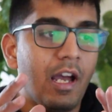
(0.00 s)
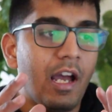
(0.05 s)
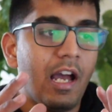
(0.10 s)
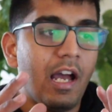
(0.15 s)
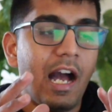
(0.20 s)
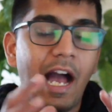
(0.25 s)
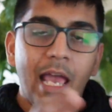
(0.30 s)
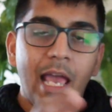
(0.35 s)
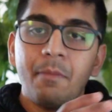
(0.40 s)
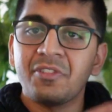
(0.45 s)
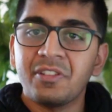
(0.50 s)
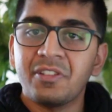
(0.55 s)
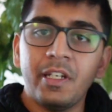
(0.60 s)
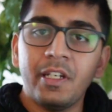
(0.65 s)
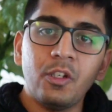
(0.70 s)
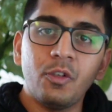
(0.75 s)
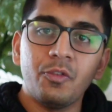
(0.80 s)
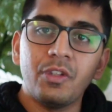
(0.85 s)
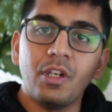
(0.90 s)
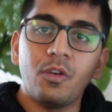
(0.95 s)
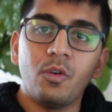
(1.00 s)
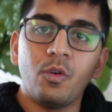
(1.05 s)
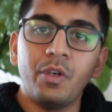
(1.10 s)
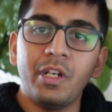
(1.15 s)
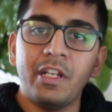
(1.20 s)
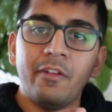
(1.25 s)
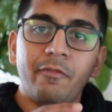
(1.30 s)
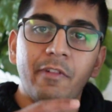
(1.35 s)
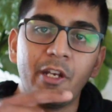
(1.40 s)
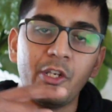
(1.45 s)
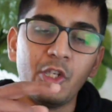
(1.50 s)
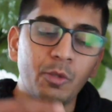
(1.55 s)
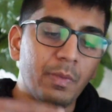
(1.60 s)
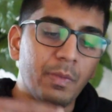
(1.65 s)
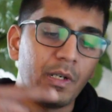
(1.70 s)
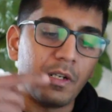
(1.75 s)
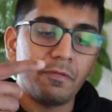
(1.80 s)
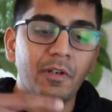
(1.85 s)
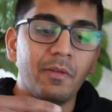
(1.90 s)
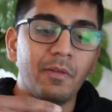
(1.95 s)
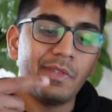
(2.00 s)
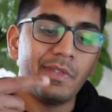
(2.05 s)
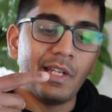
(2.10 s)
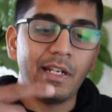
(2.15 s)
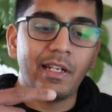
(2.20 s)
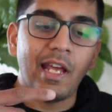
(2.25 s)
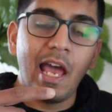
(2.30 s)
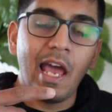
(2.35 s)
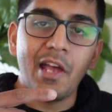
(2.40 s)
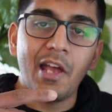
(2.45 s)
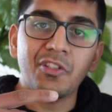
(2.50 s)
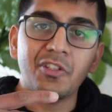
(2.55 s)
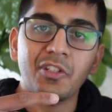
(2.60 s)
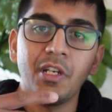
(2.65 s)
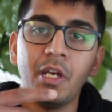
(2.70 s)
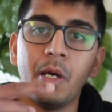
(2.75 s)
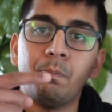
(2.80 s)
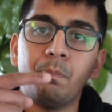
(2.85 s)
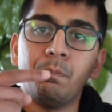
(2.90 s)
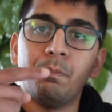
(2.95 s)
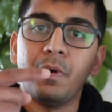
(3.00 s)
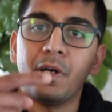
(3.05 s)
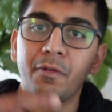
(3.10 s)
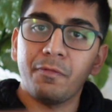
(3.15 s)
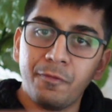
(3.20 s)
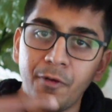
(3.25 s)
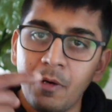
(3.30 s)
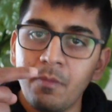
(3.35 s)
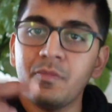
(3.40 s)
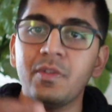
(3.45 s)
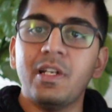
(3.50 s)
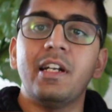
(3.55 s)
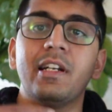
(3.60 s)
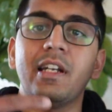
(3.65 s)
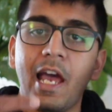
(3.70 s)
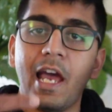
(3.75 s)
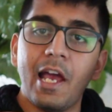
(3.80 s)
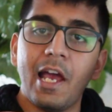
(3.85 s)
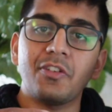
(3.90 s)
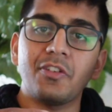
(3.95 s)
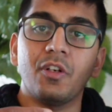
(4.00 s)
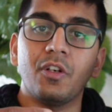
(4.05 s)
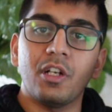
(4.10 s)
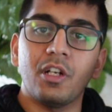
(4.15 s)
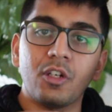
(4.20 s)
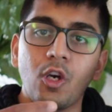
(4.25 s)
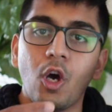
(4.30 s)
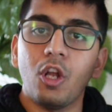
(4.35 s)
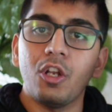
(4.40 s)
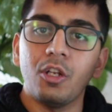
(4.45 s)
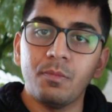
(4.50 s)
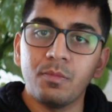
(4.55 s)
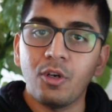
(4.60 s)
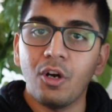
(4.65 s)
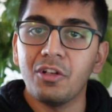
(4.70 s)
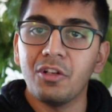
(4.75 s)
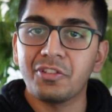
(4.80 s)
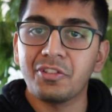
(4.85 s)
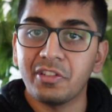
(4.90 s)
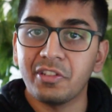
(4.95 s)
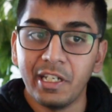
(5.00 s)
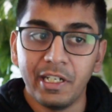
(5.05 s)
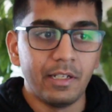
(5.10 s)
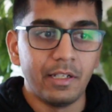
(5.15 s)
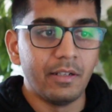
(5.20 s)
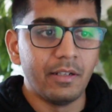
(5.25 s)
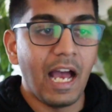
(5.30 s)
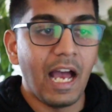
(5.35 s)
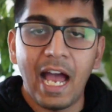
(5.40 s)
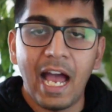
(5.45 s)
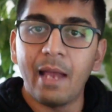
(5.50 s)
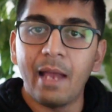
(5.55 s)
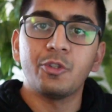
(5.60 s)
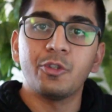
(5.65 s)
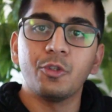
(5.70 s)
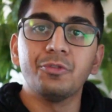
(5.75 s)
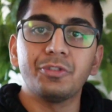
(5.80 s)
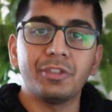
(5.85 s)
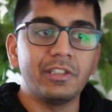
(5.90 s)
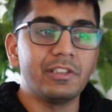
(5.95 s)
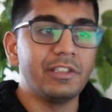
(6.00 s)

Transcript: i am saying to the Hudi when you perform that hash perform that hash on a column called state i am choosing that